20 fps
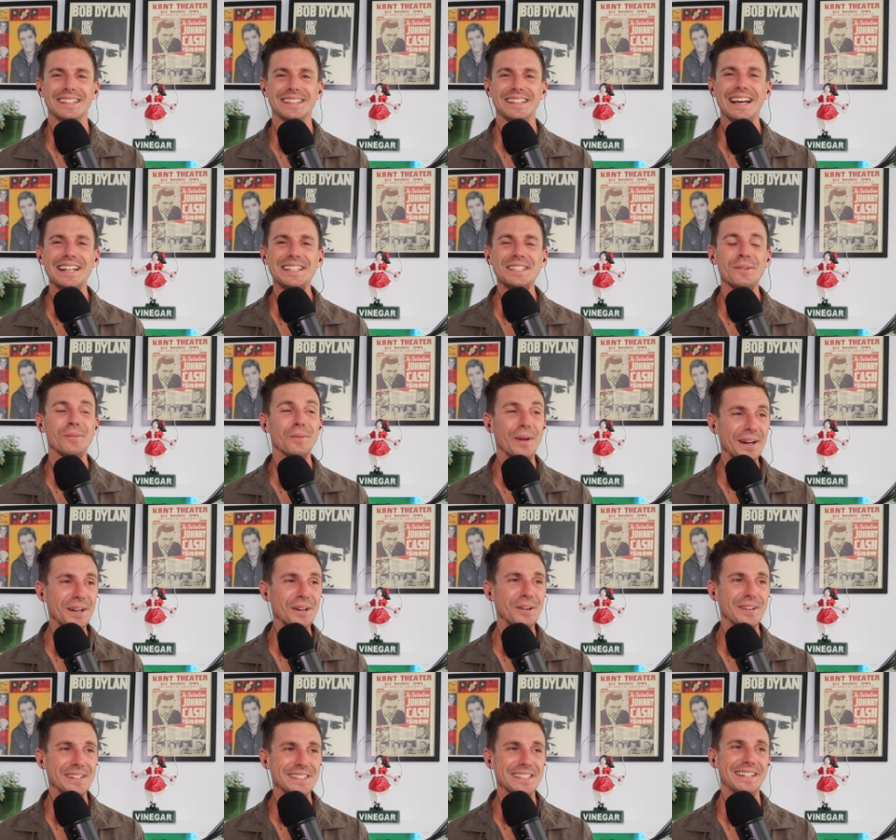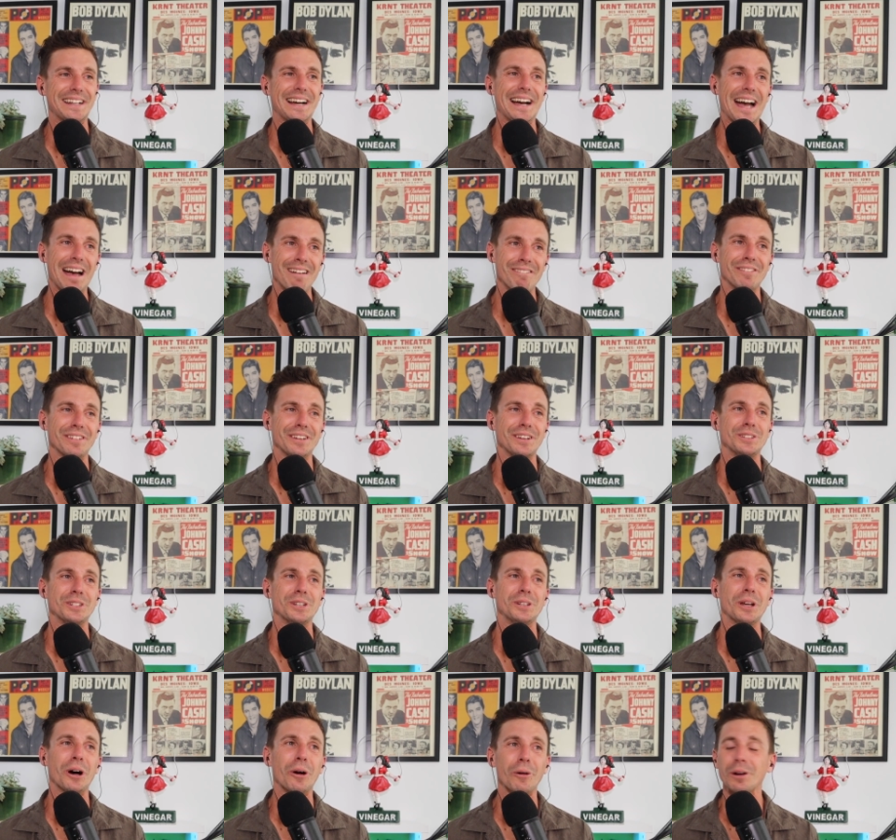That's the one question I have for you. Do
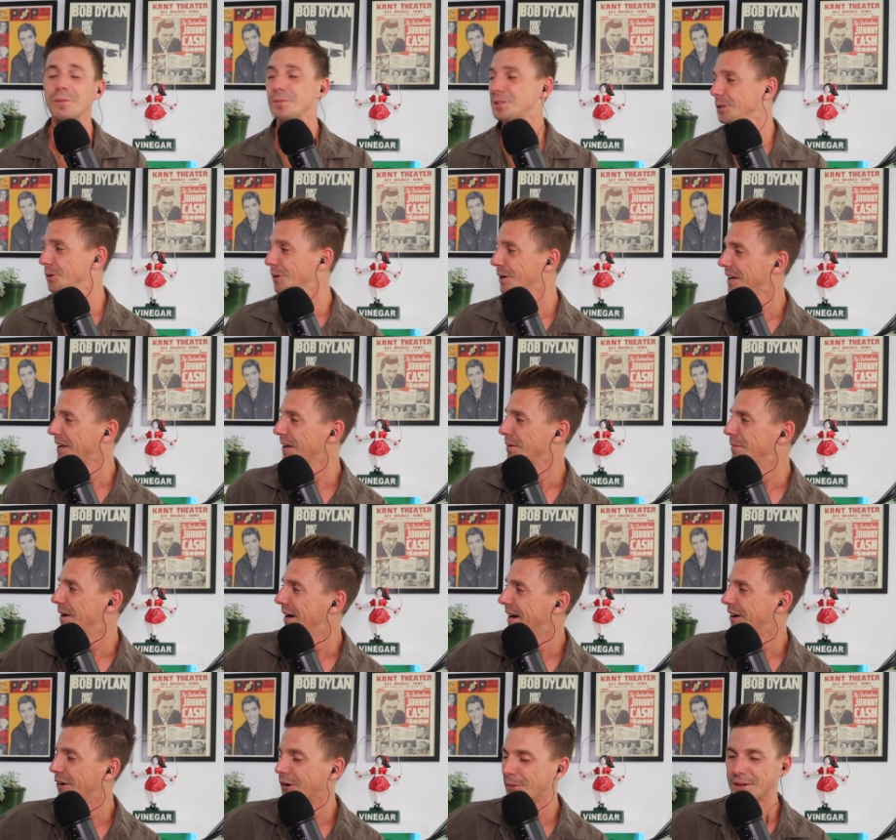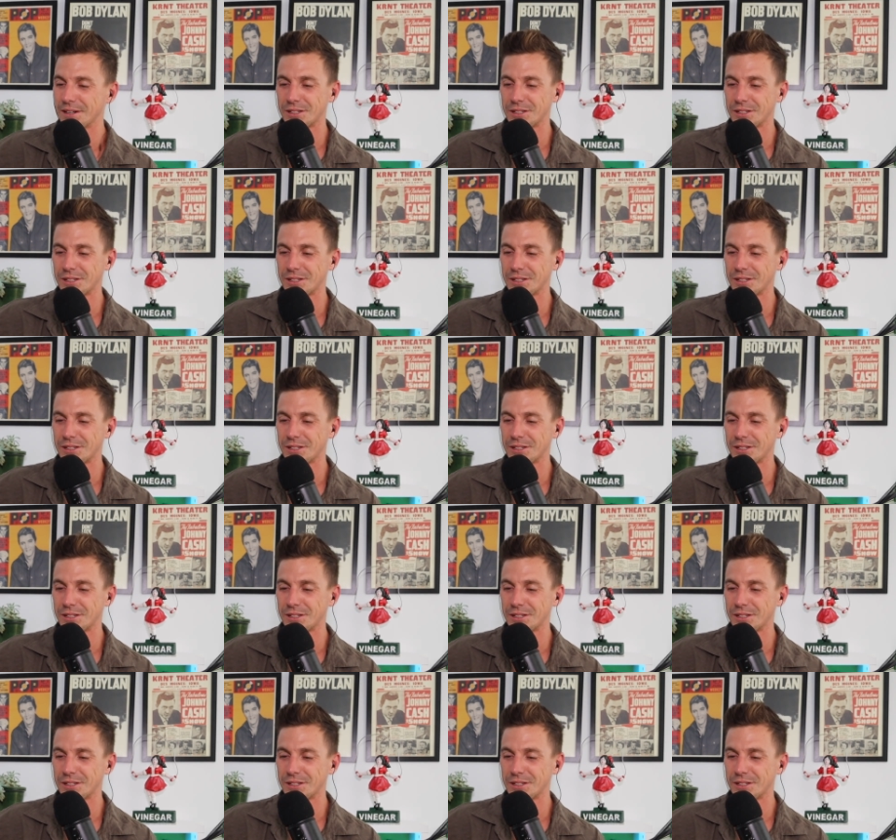you know what I'm talking about or am